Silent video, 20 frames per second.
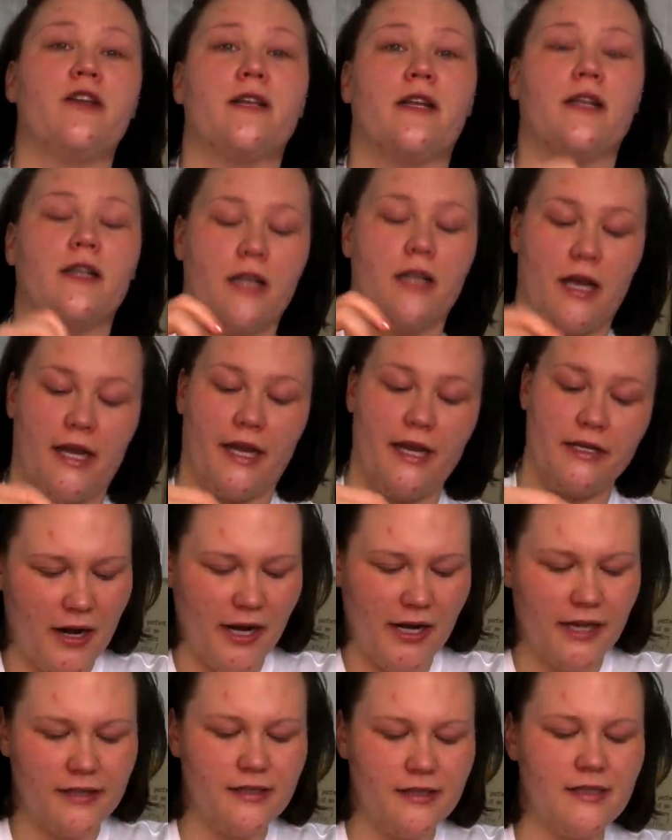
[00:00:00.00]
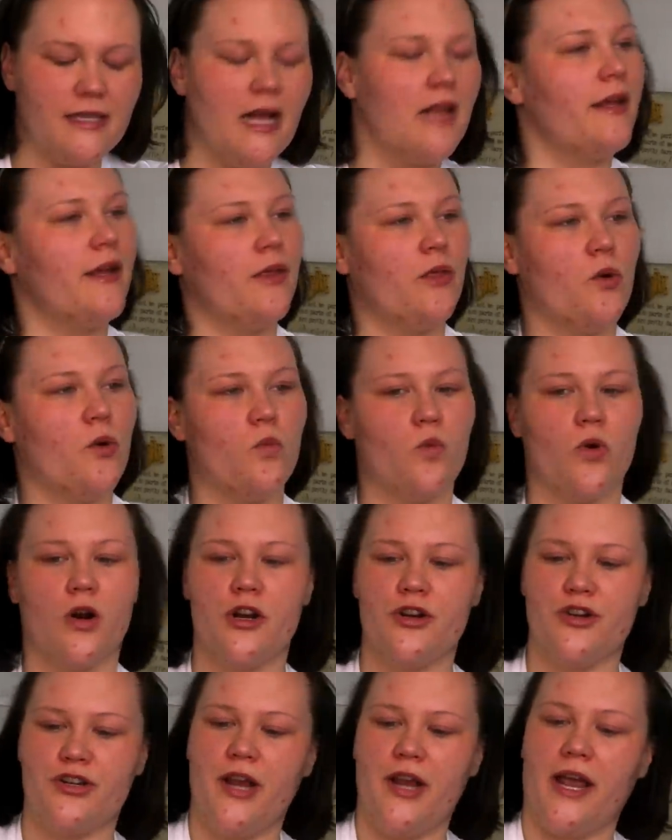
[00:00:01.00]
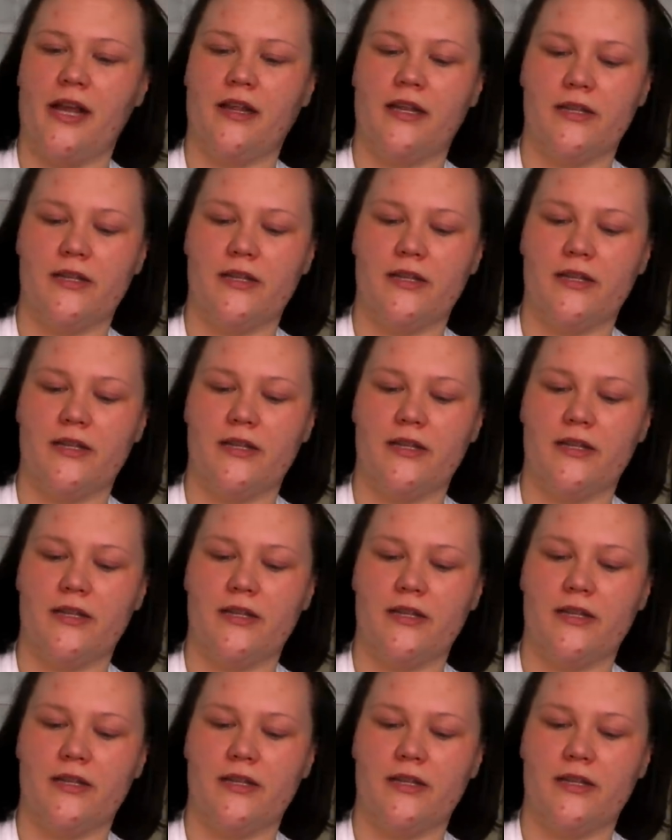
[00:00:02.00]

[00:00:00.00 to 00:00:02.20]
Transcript: to Light, and I guess it's not like the worst shade.